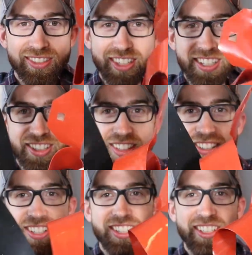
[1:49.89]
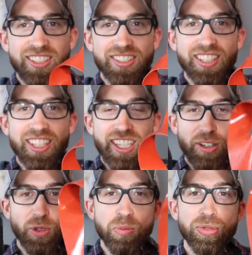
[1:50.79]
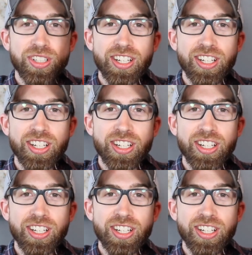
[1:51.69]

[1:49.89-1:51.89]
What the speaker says: These ugly things. At one point,